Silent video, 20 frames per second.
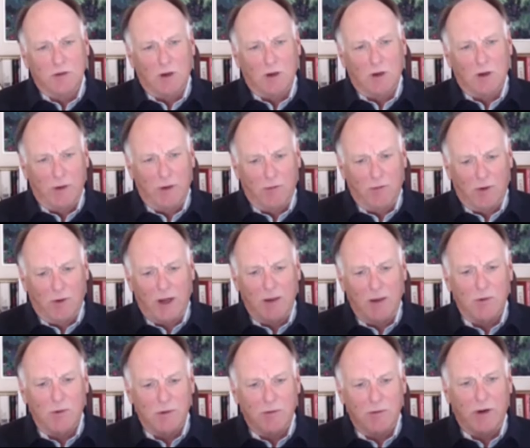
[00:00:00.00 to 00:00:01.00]
So we were
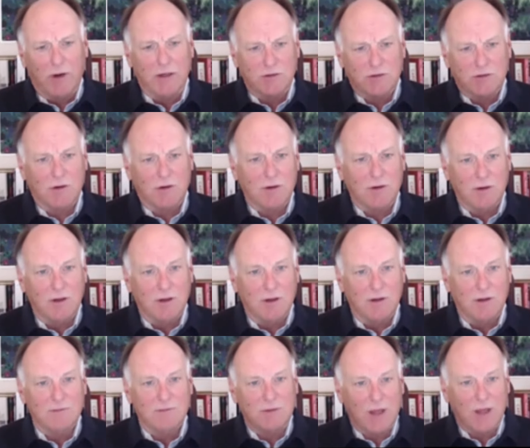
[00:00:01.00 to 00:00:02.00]
able with great certainty
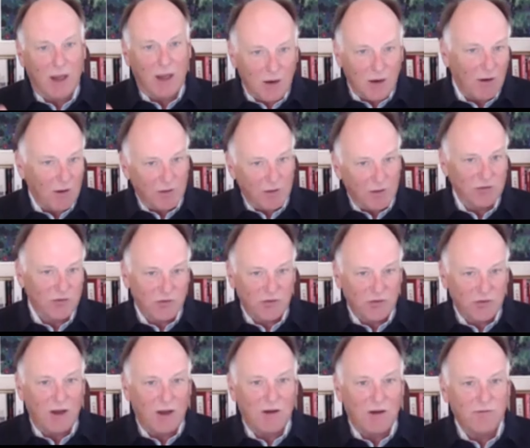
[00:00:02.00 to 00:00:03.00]
to take all this
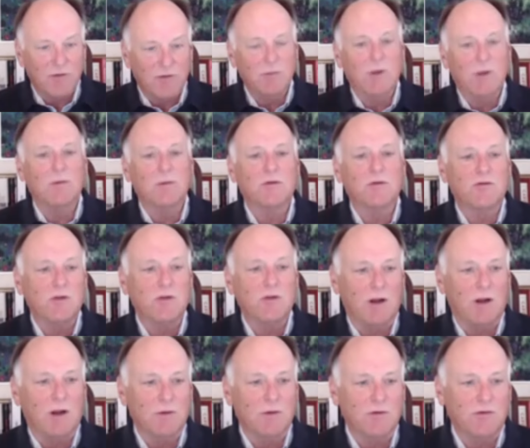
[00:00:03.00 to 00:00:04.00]
stuff and be able to sit
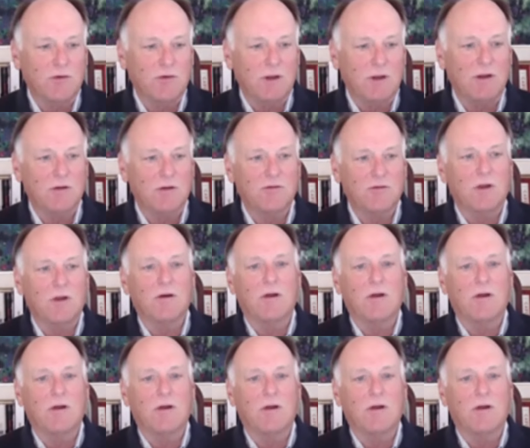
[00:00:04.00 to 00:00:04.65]
down with the city and say,